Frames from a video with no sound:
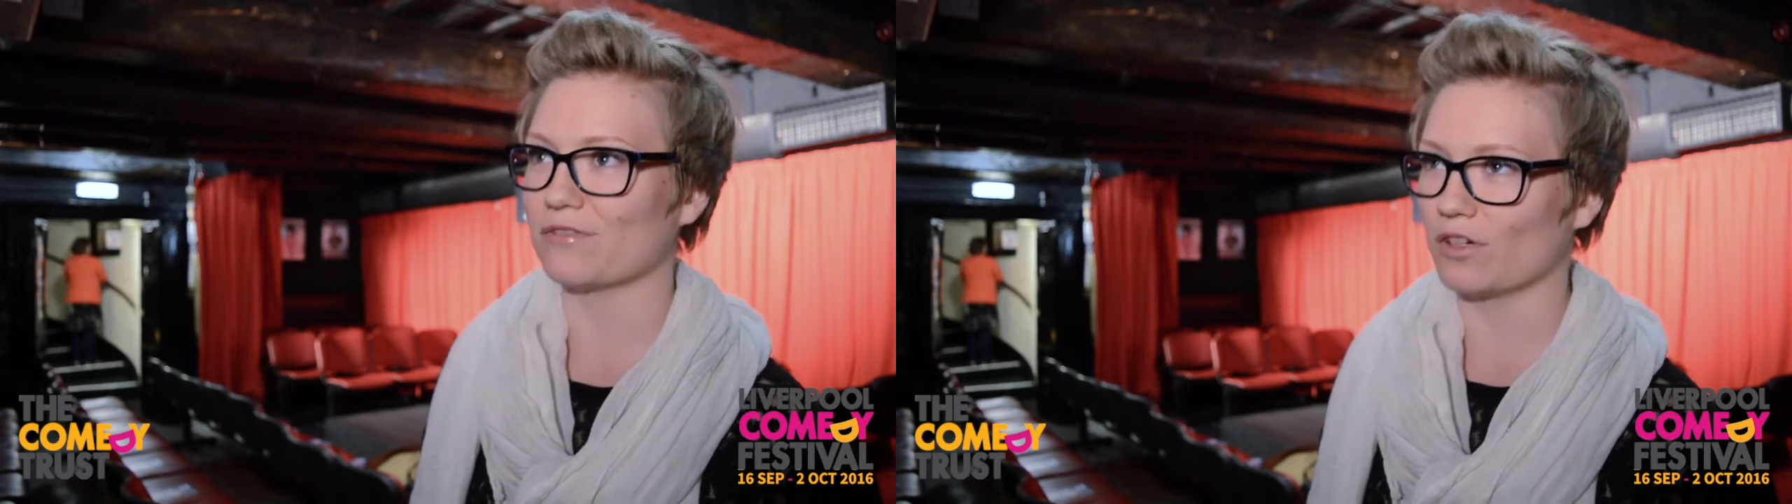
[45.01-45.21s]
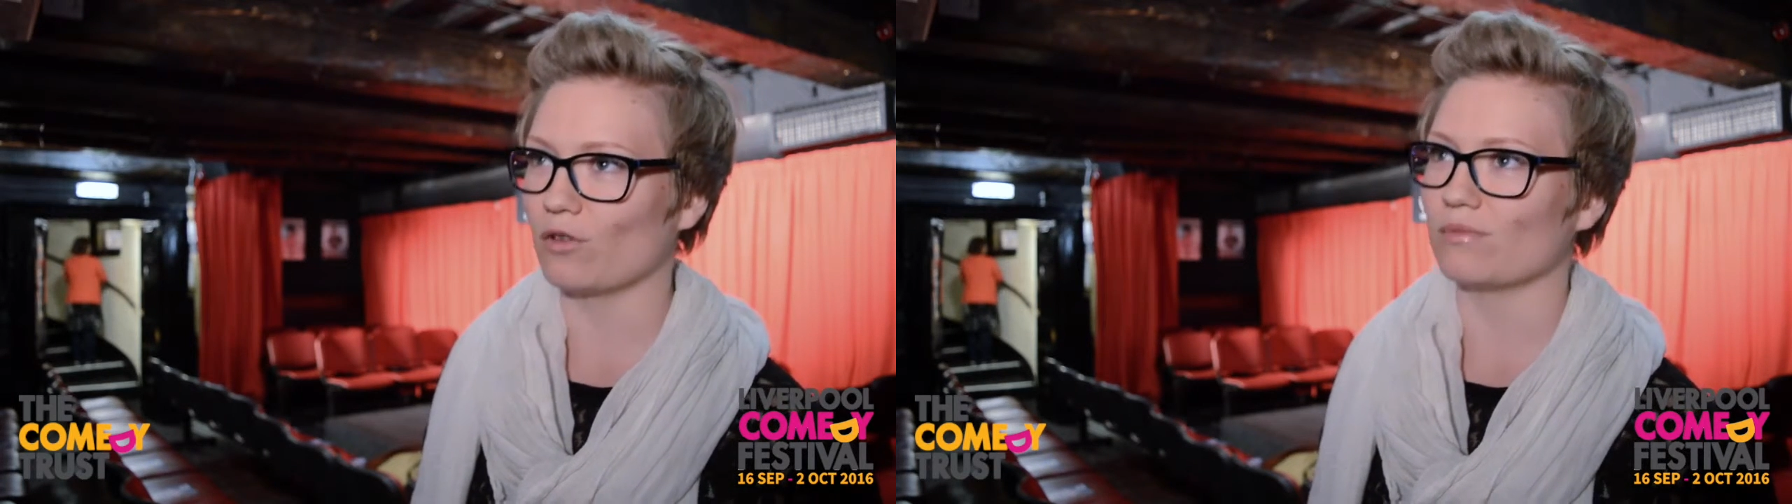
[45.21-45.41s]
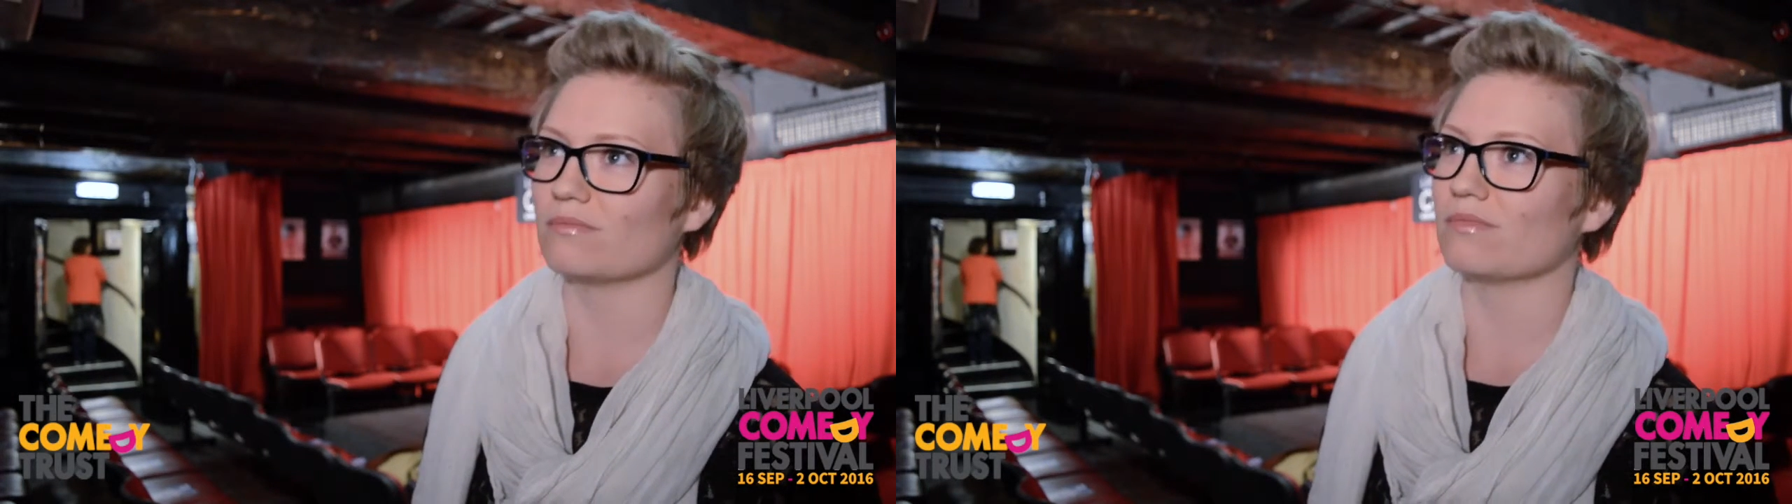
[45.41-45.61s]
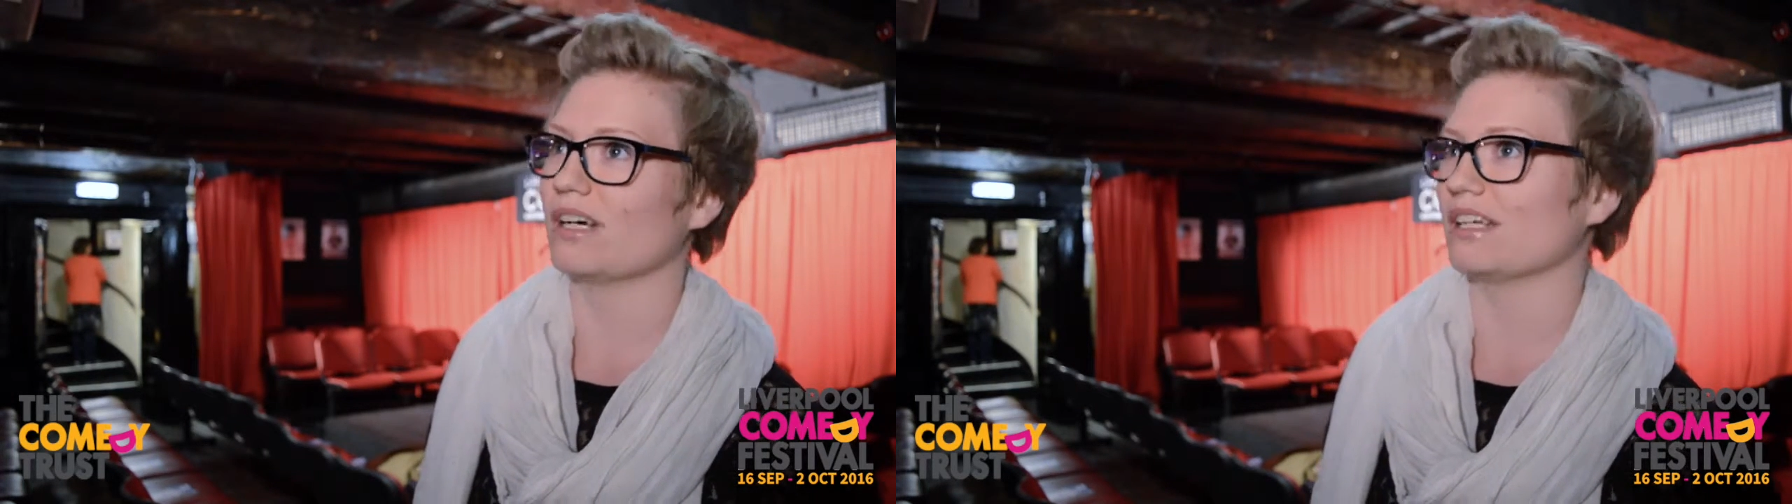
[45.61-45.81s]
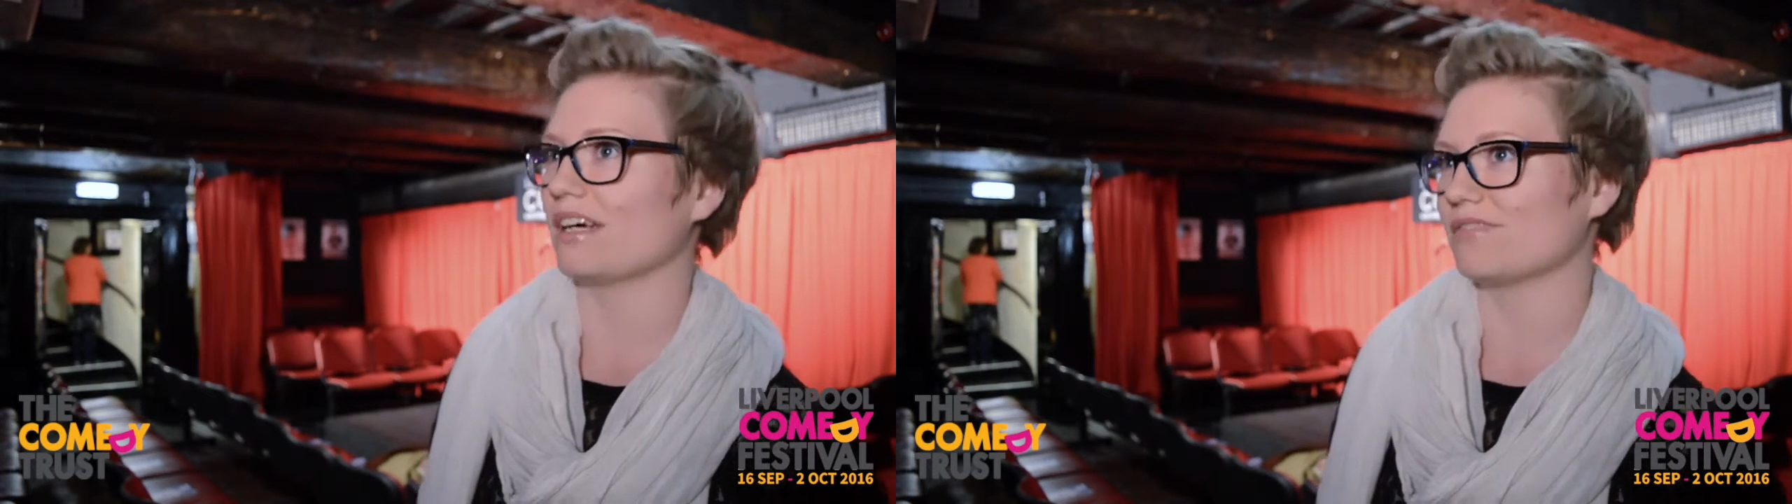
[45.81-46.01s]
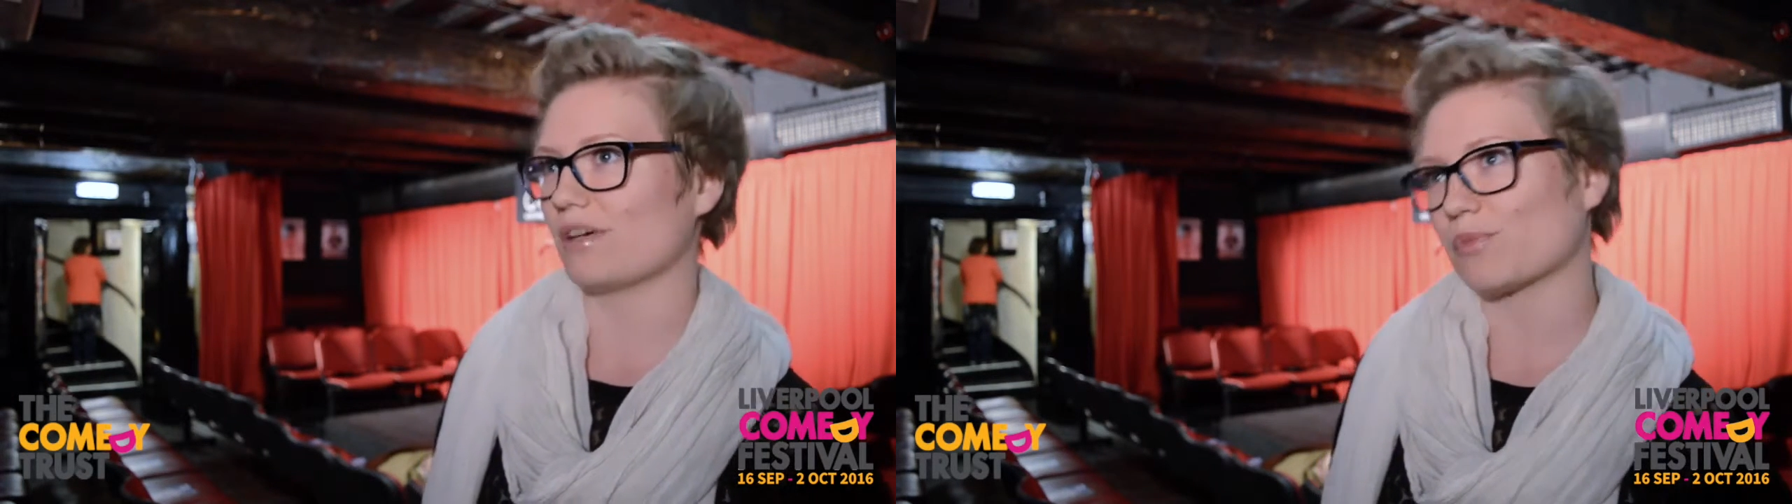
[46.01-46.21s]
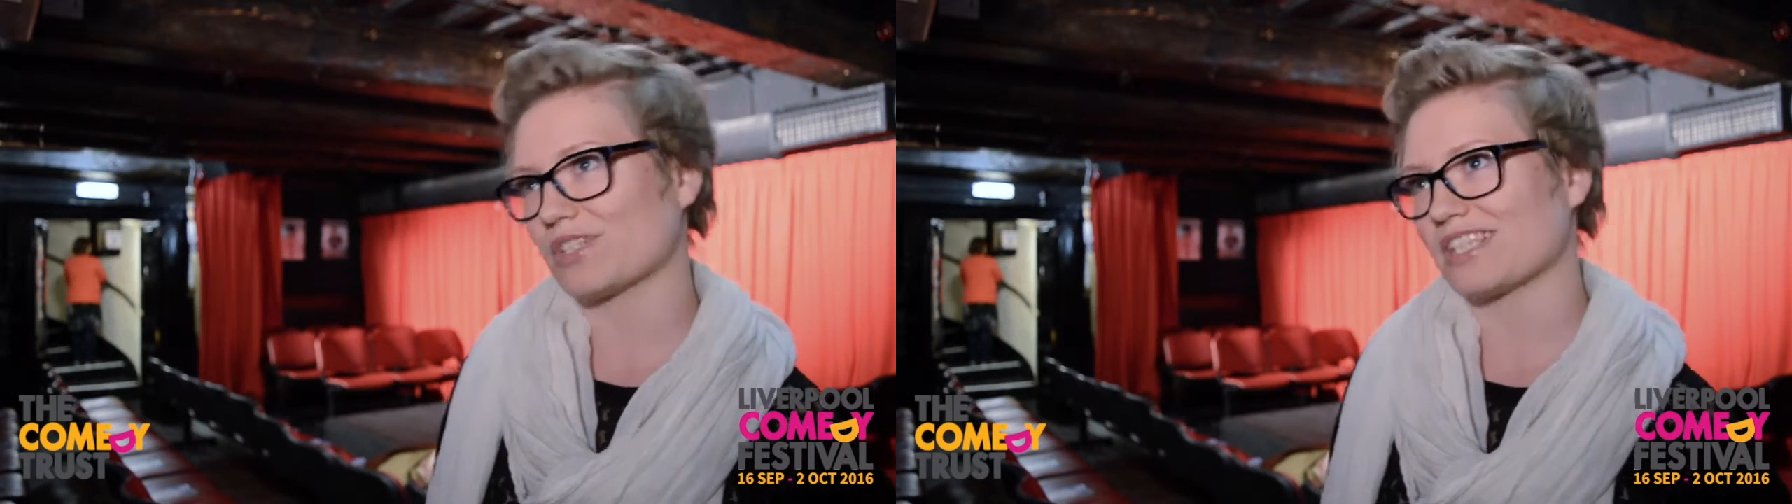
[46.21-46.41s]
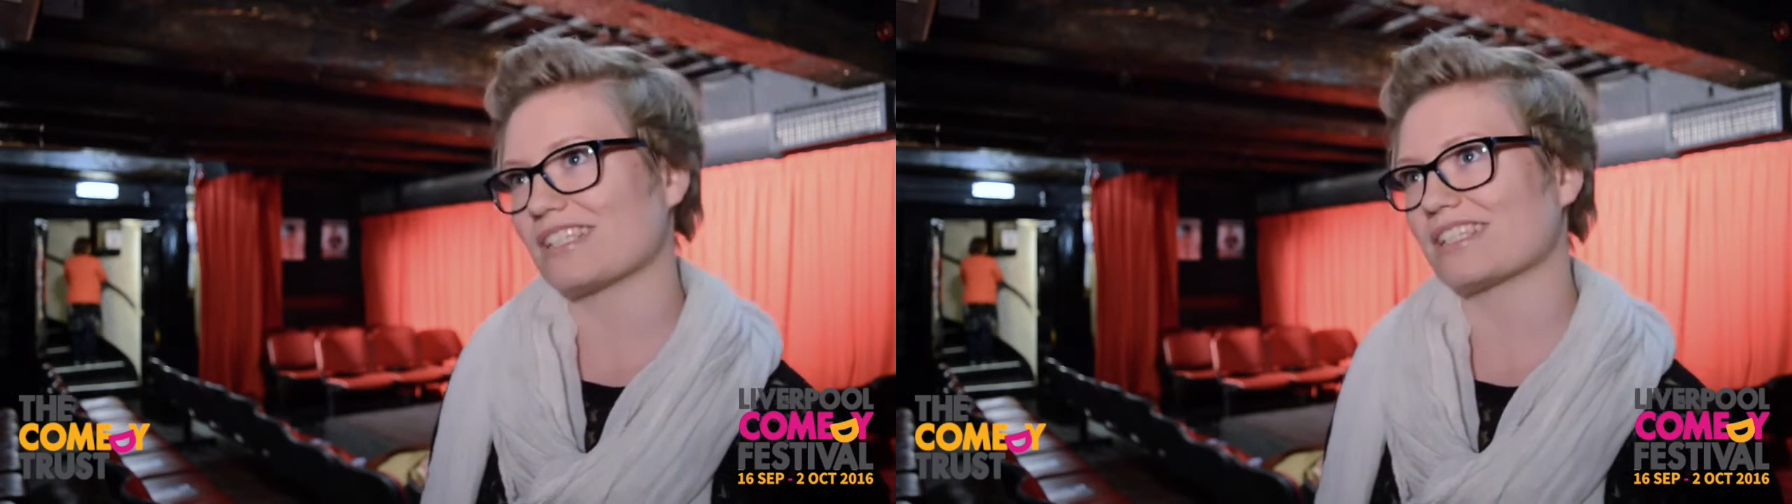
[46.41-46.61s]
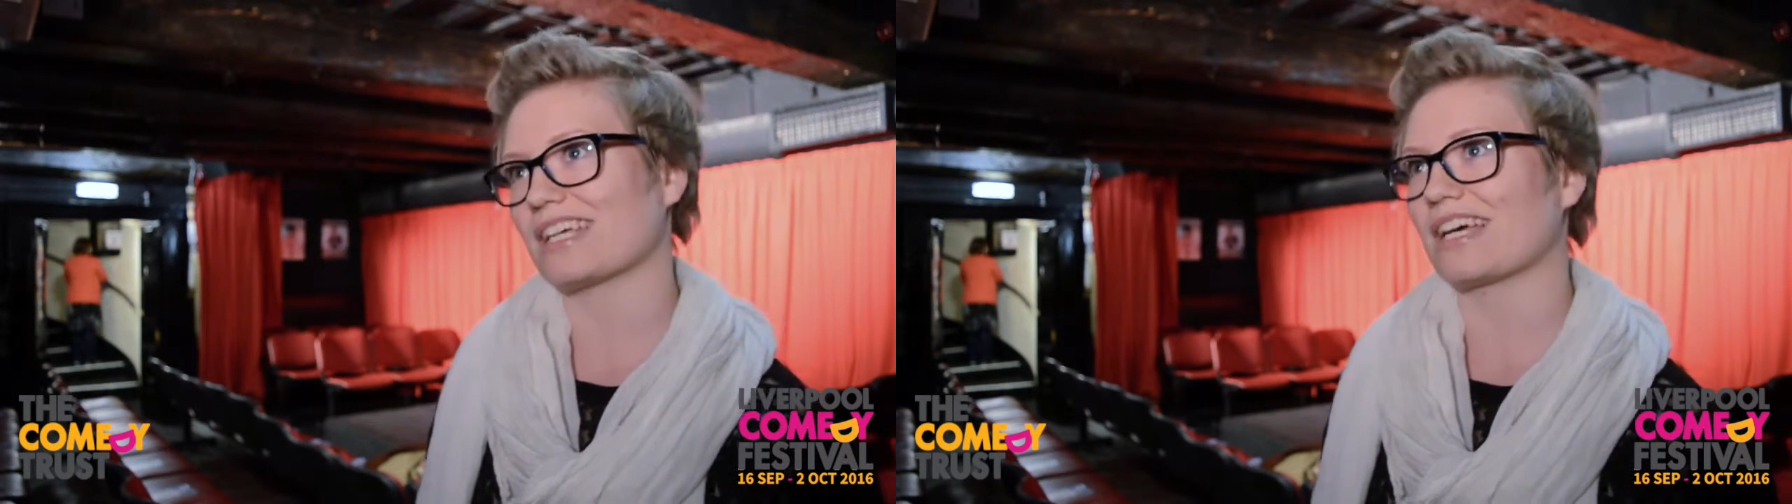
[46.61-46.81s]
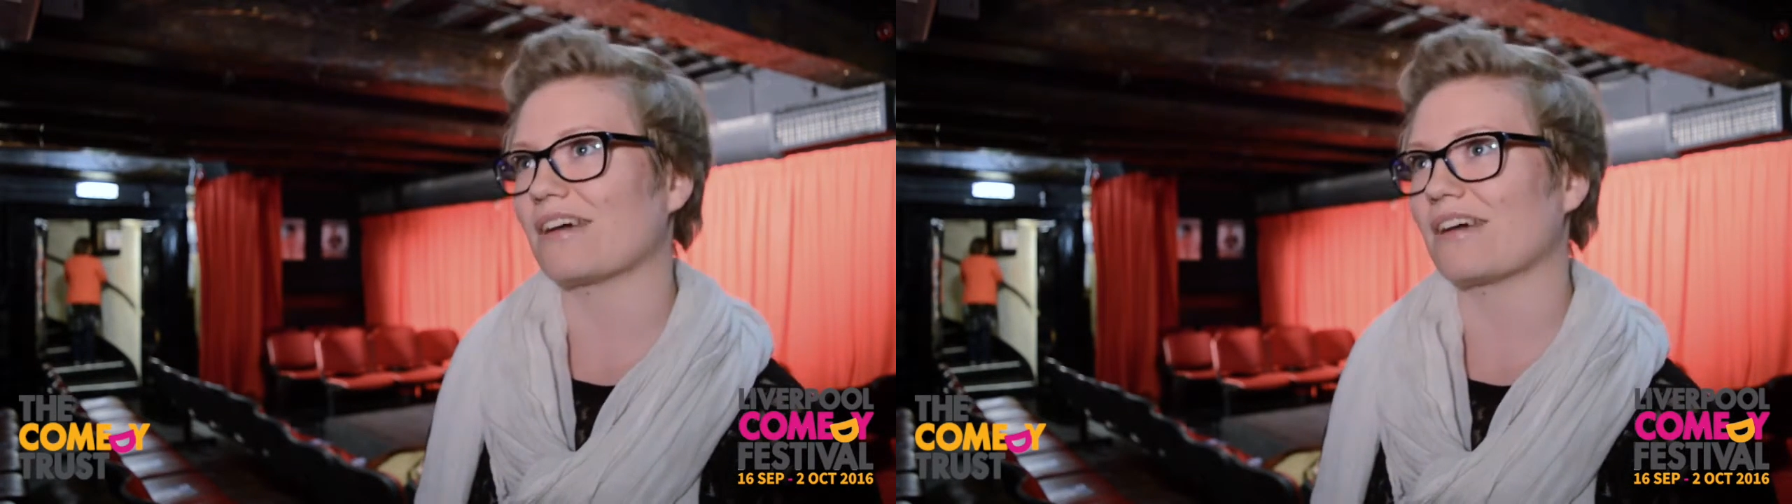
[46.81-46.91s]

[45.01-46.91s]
film and I've done presenting,